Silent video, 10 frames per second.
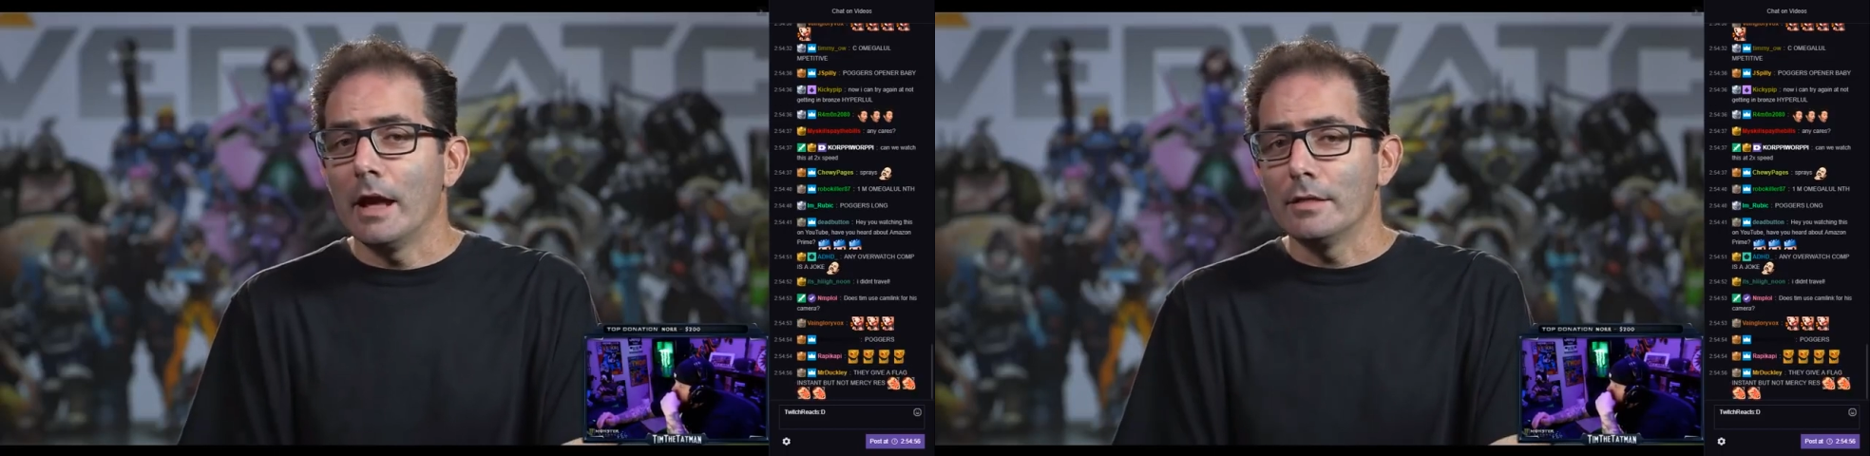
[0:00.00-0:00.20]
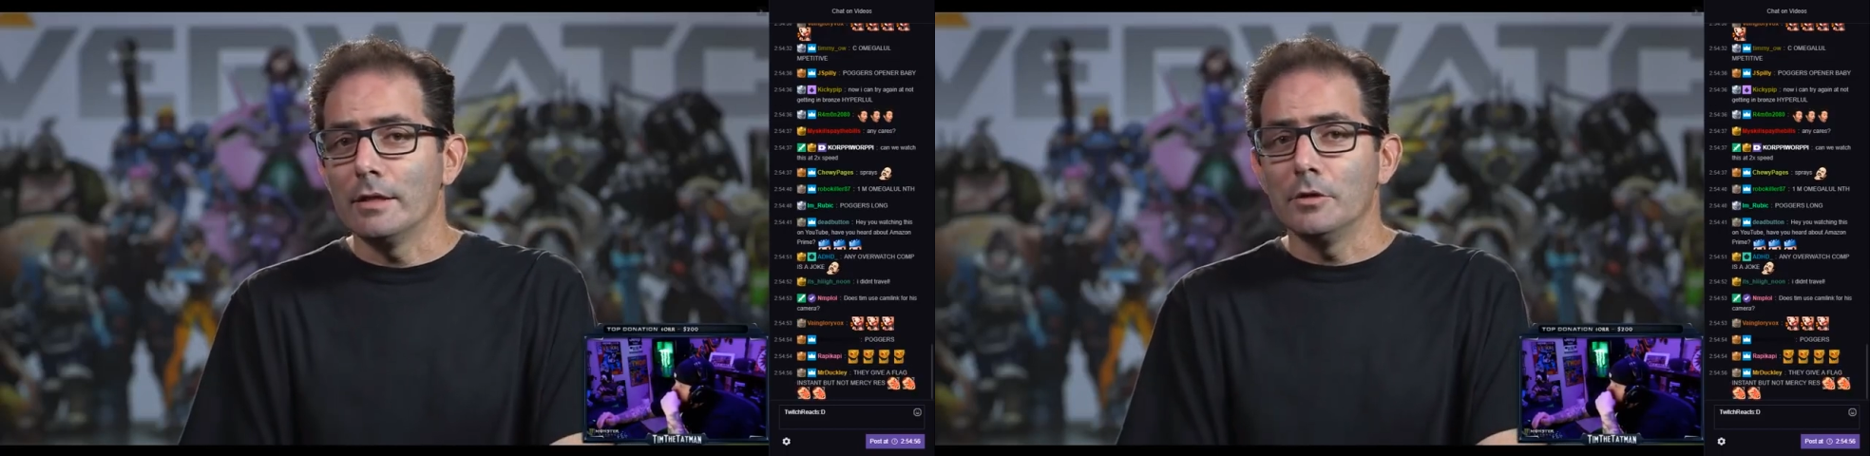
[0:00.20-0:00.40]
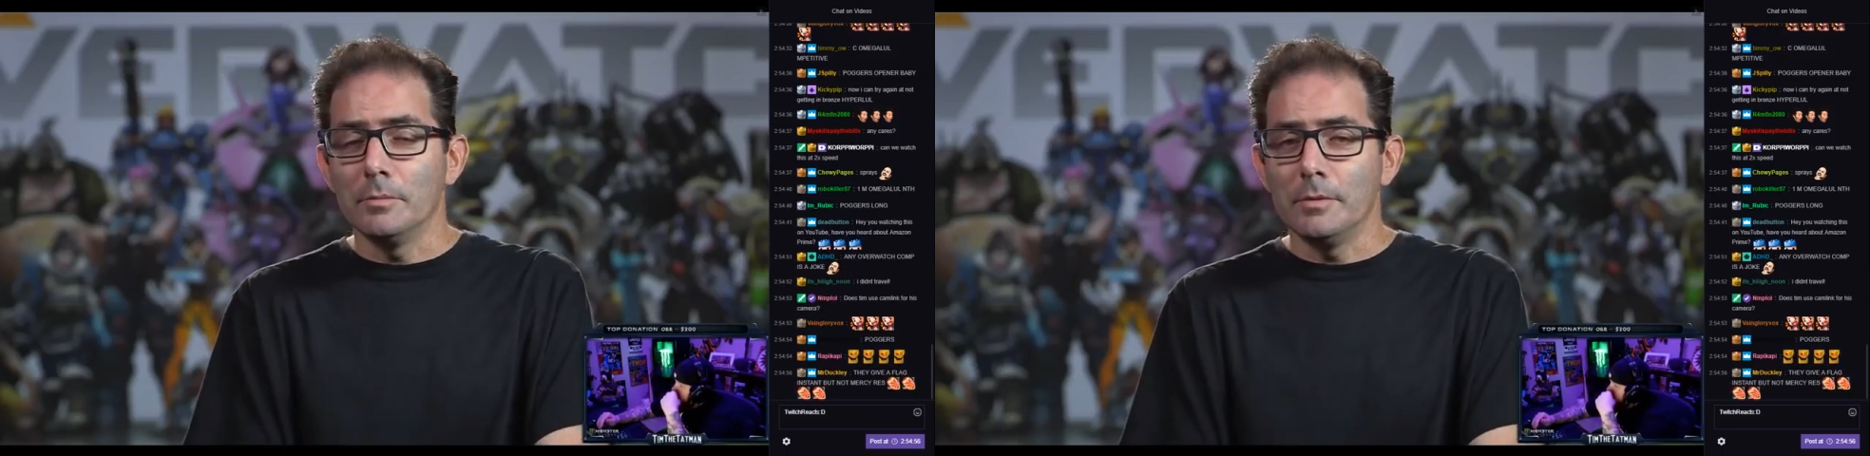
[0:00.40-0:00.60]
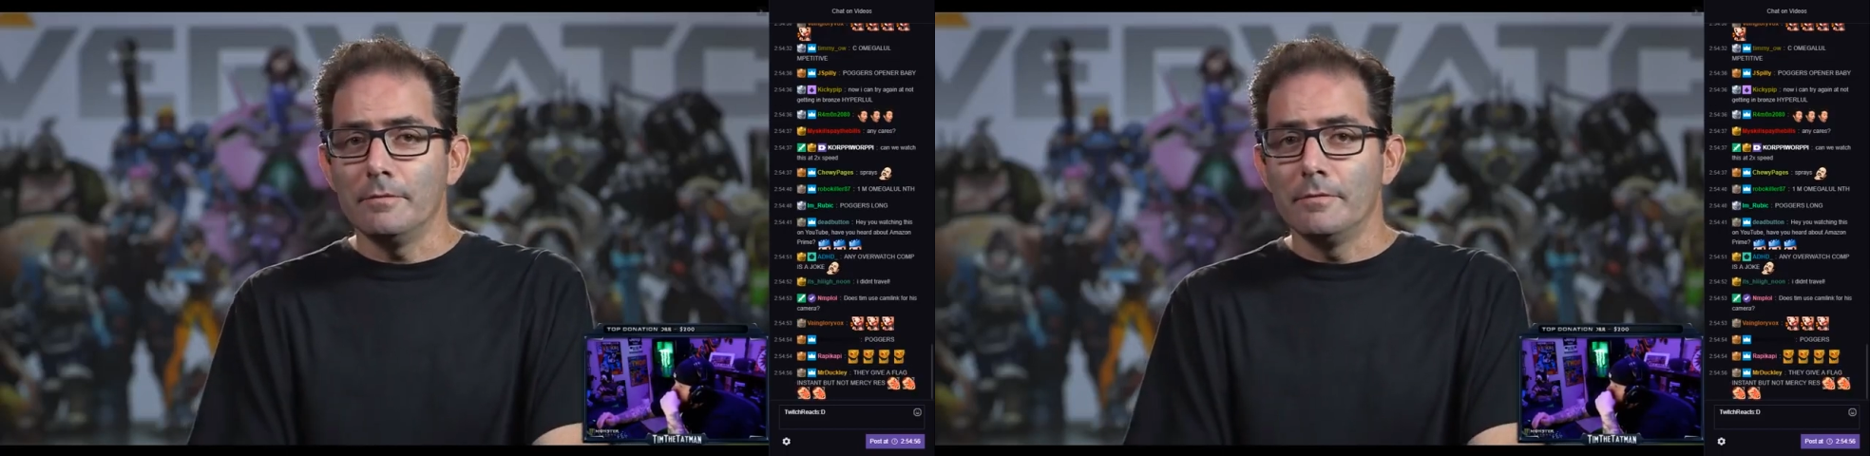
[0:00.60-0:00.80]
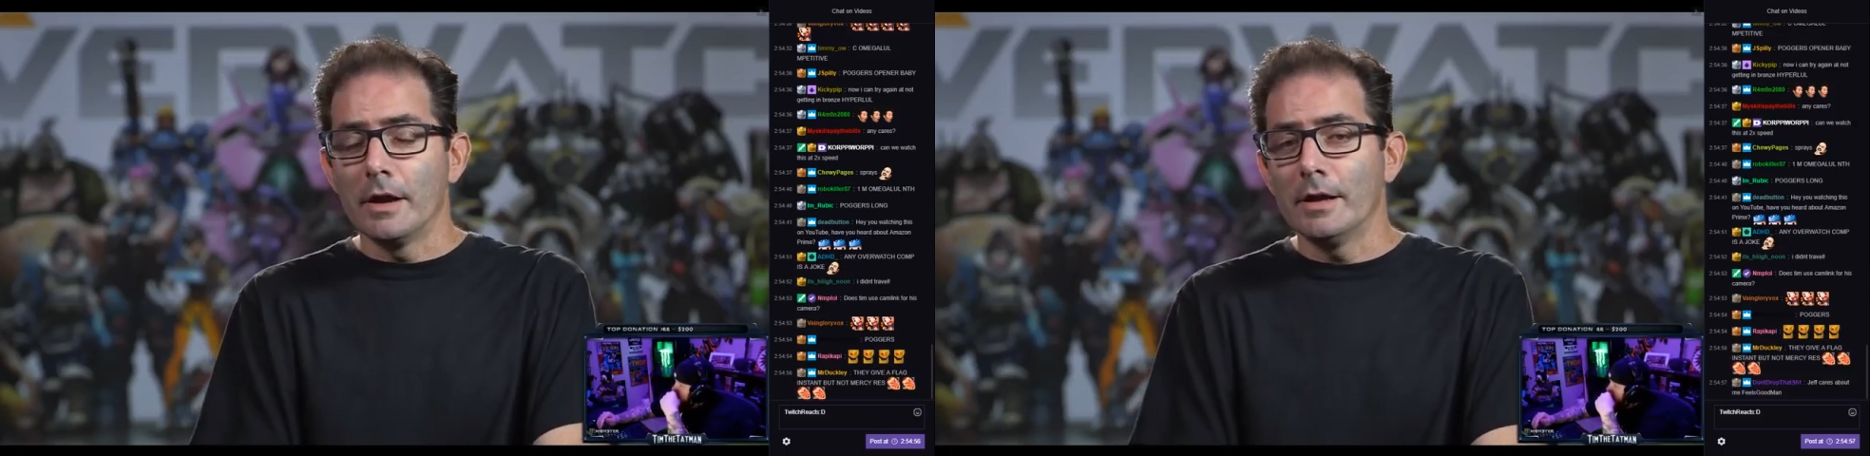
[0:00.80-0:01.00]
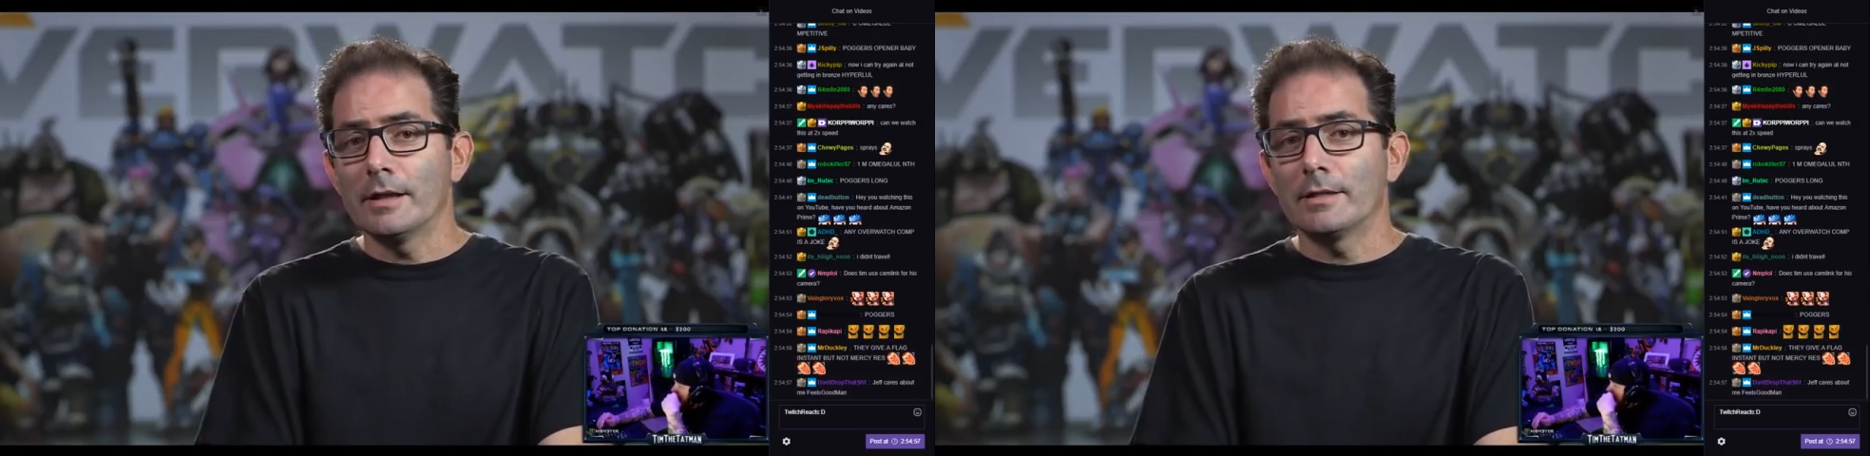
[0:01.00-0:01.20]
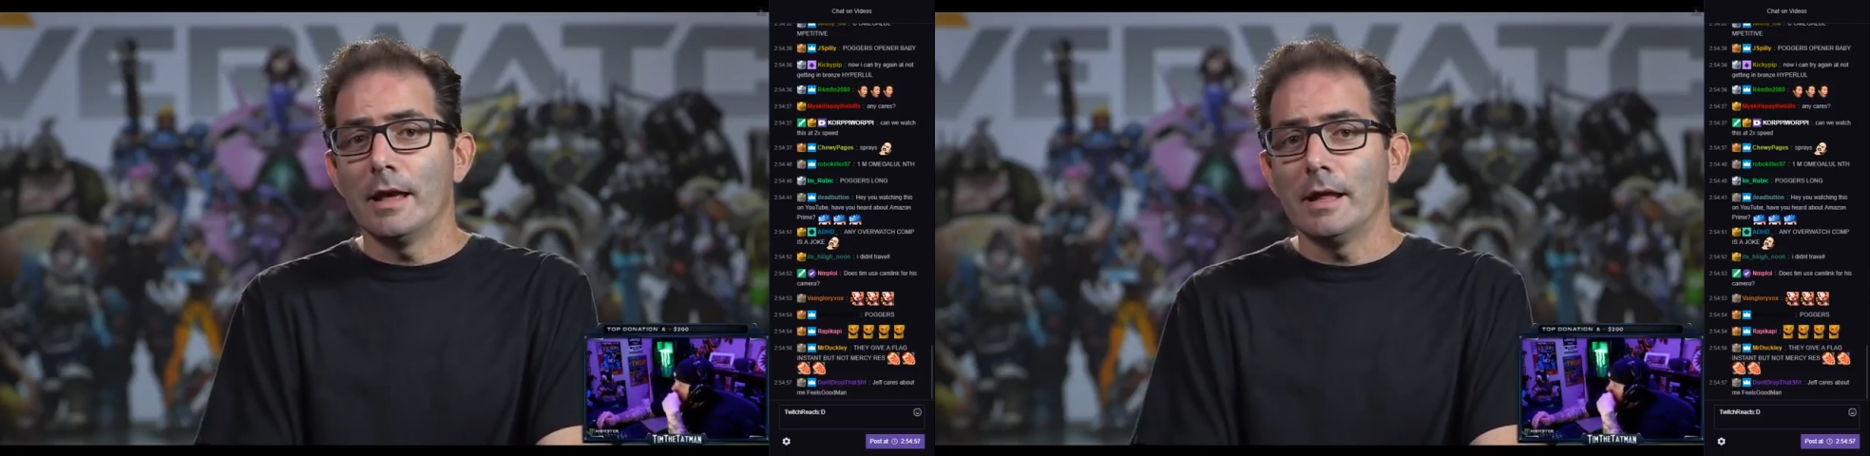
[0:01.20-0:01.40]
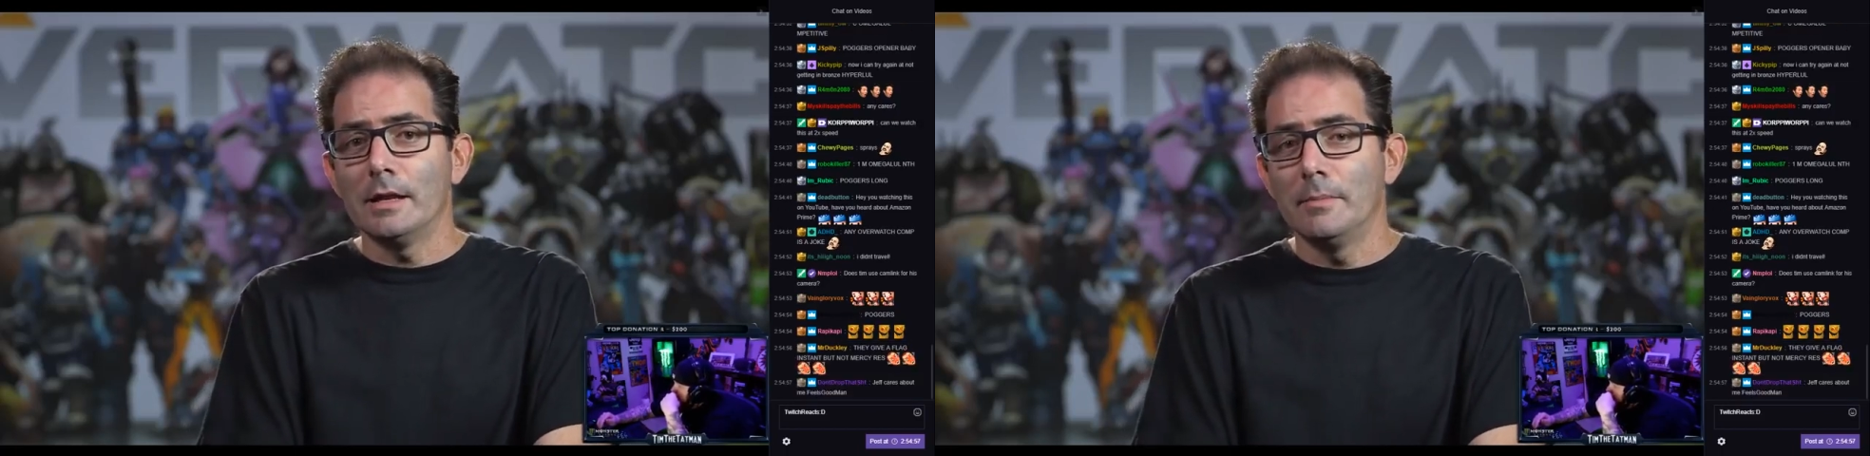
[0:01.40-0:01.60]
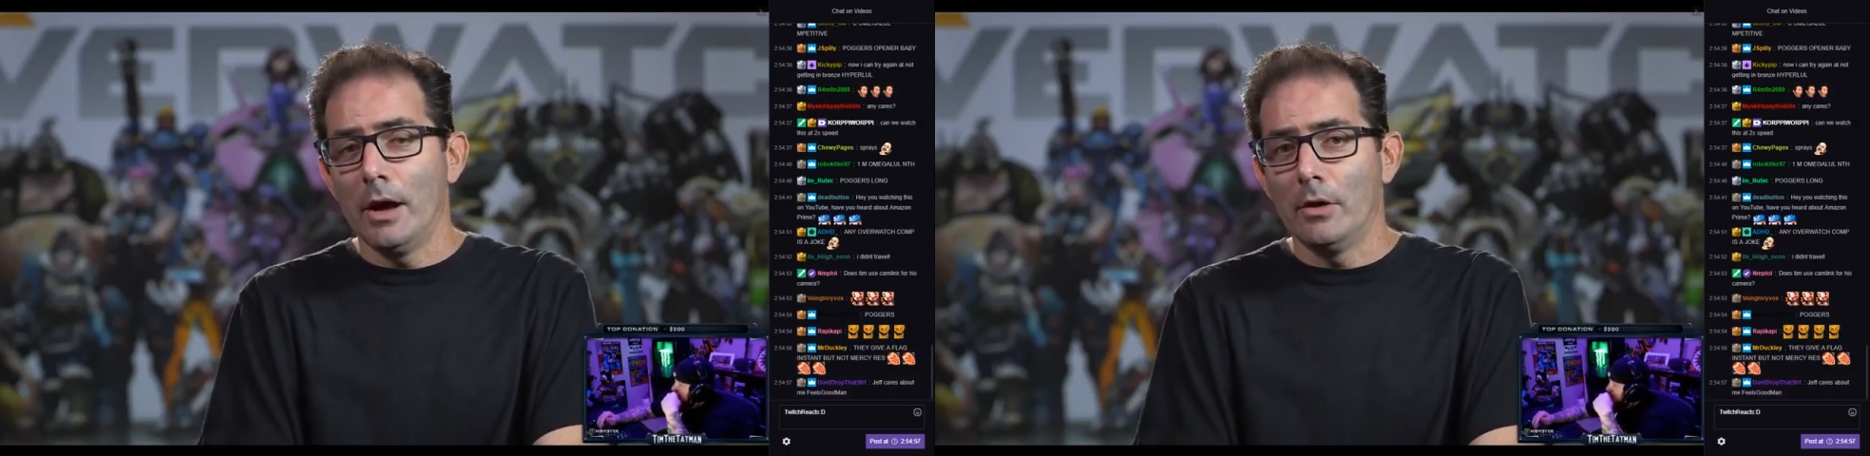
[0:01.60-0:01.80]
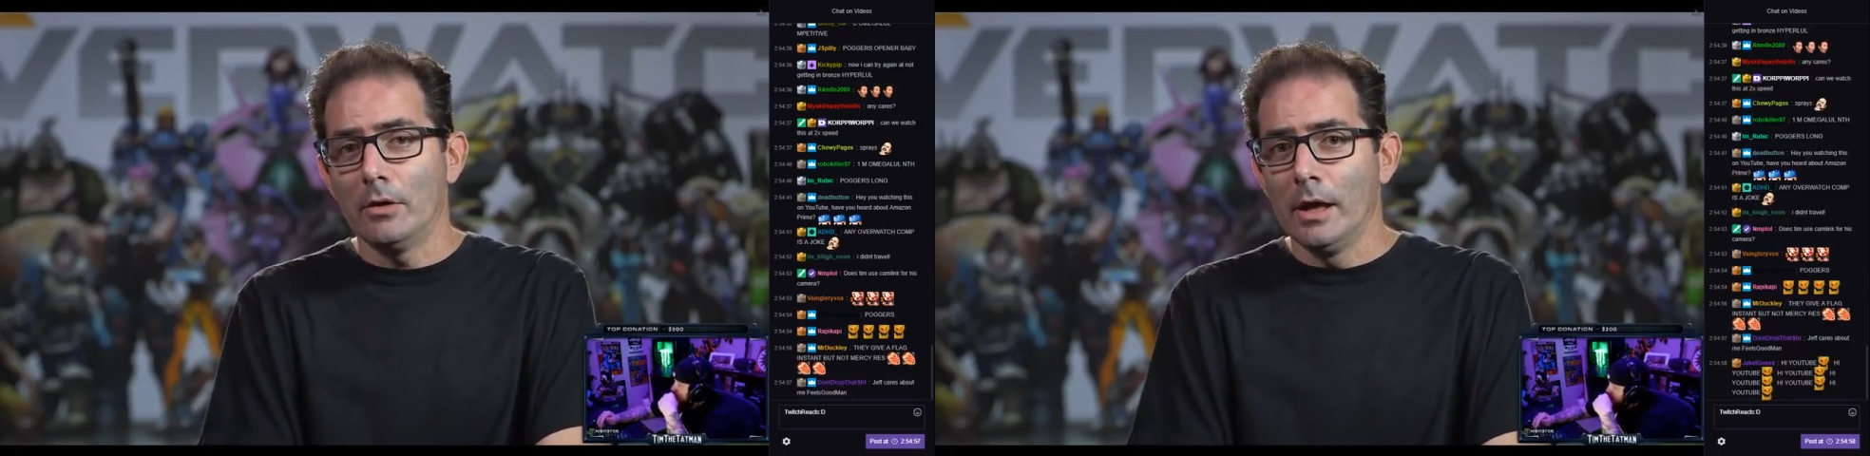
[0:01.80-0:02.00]
I think you'll be very excited
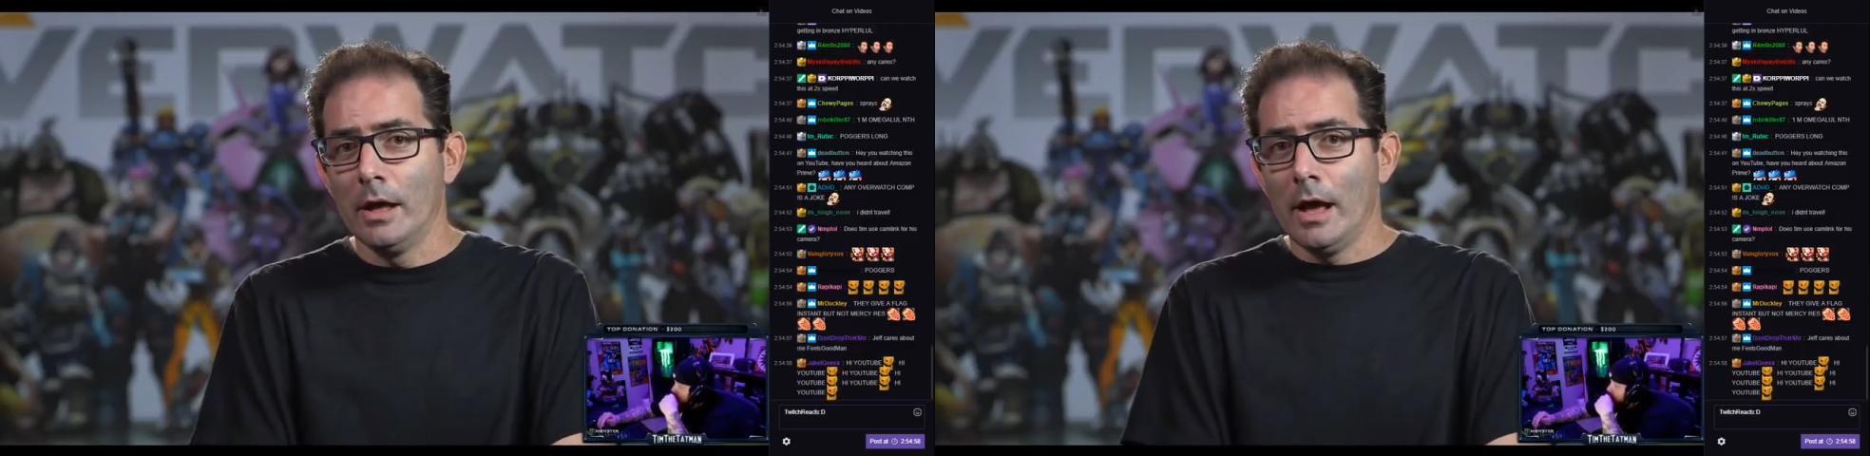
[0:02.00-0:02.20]
about.